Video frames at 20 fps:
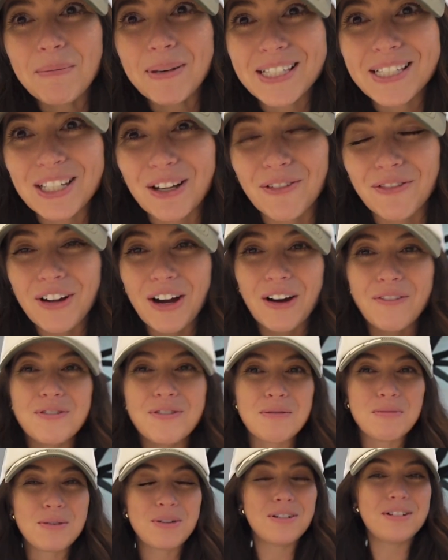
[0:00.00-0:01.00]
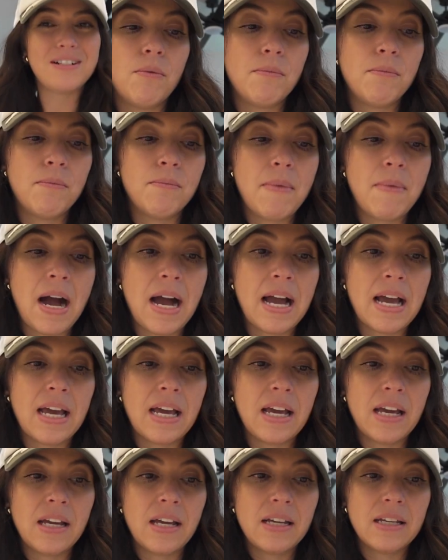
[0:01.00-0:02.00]
myself comfortable.
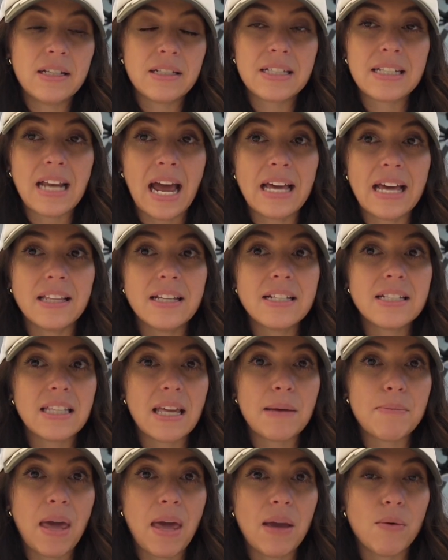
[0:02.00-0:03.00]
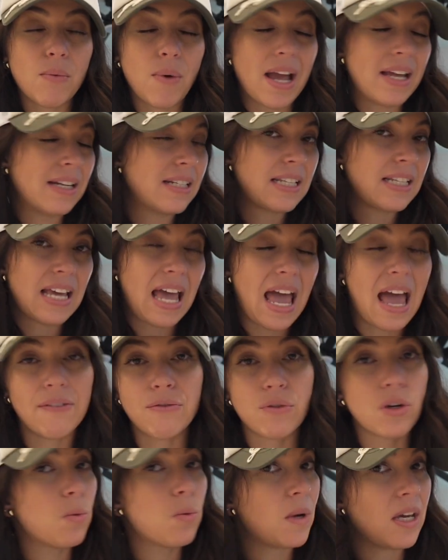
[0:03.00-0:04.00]
My stylists, they pay rent
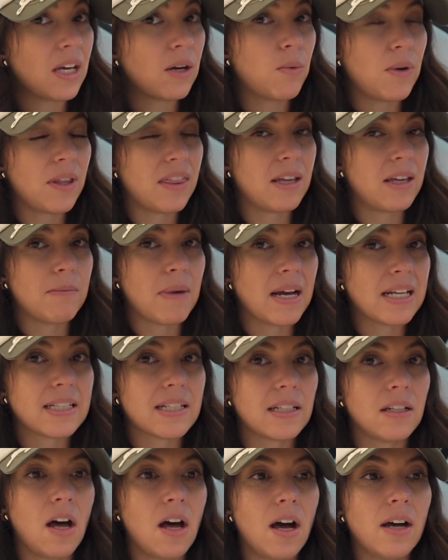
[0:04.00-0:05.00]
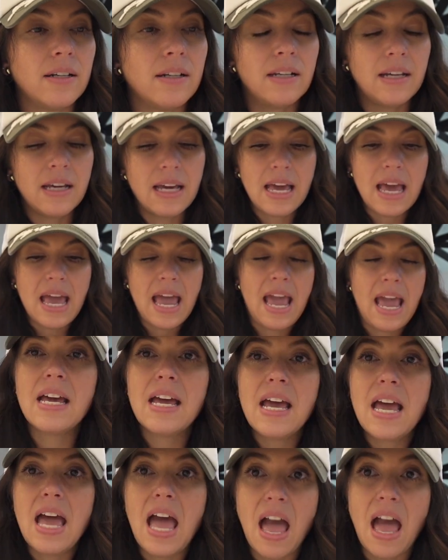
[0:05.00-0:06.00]
every week within my salon.
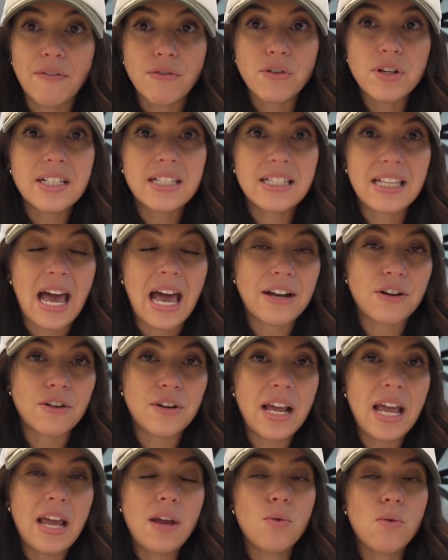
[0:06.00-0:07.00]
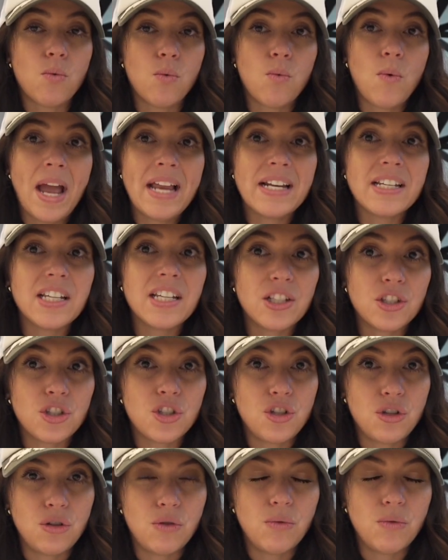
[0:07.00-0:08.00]
Every Saturday, rent is
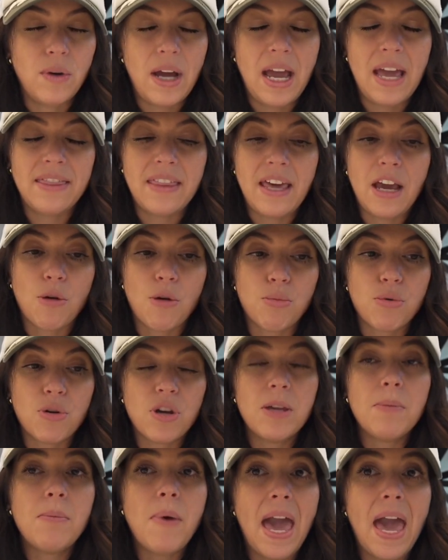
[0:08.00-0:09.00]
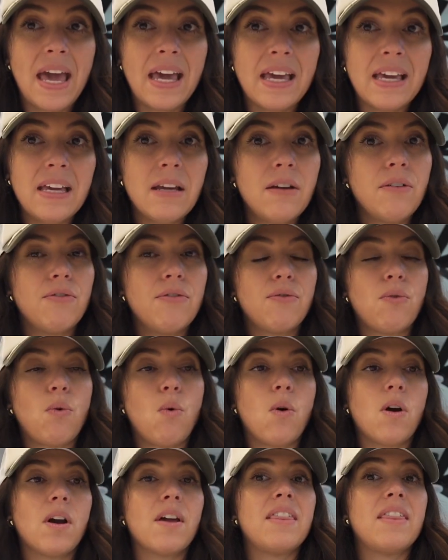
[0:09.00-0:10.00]
due, and they are prepaying
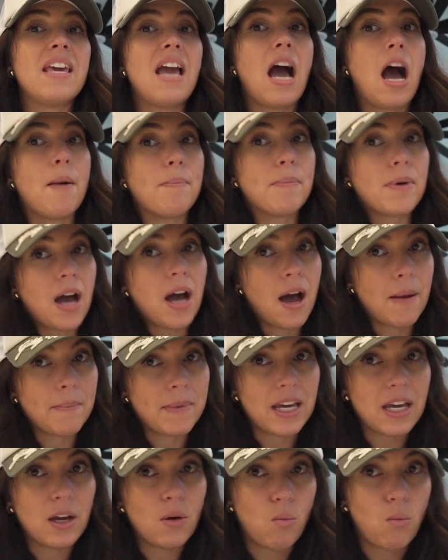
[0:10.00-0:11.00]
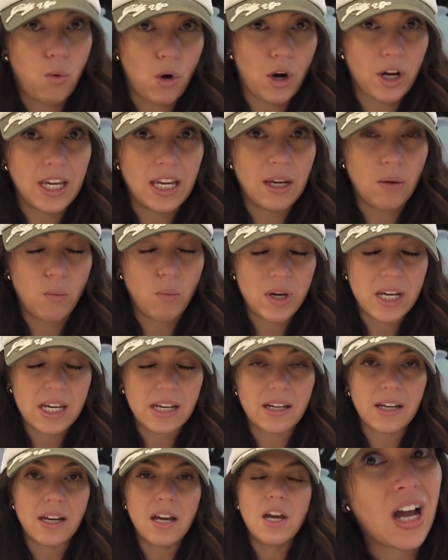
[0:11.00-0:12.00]
for the upcoming working
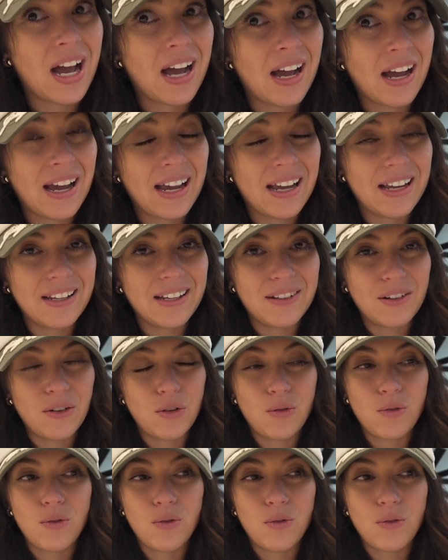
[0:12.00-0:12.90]
week. I